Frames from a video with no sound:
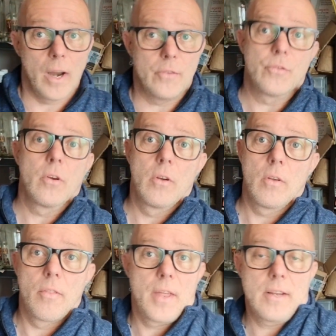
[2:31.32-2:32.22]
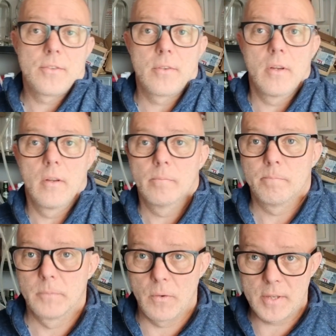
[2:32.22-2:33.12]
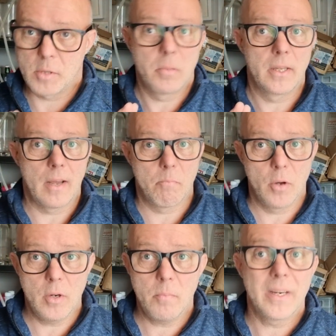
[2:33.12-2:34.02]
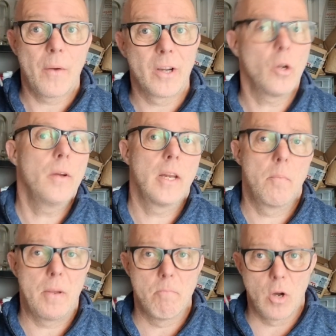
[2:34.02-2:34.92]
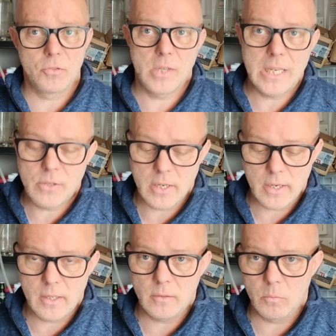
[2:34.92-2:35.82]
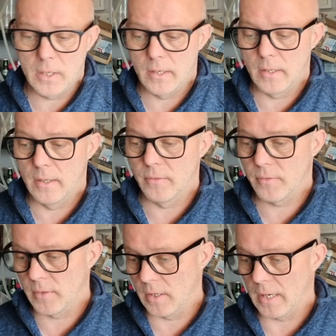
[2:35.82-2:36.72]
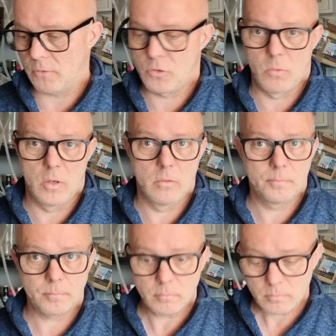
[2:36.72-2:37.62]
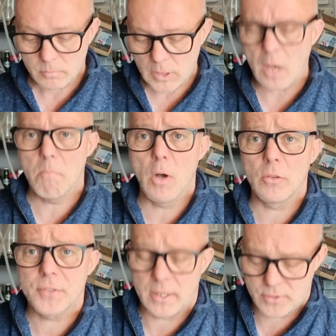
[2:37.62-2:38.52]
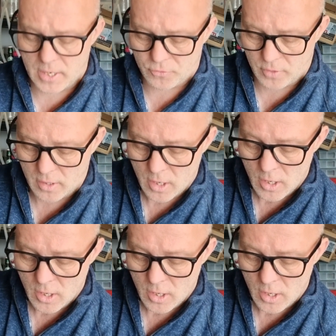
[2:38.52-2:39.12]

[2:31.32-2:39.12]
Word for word: Right, so that's the recipe that I put up. Now I'll go into a bit more detail with the actual malts, etc.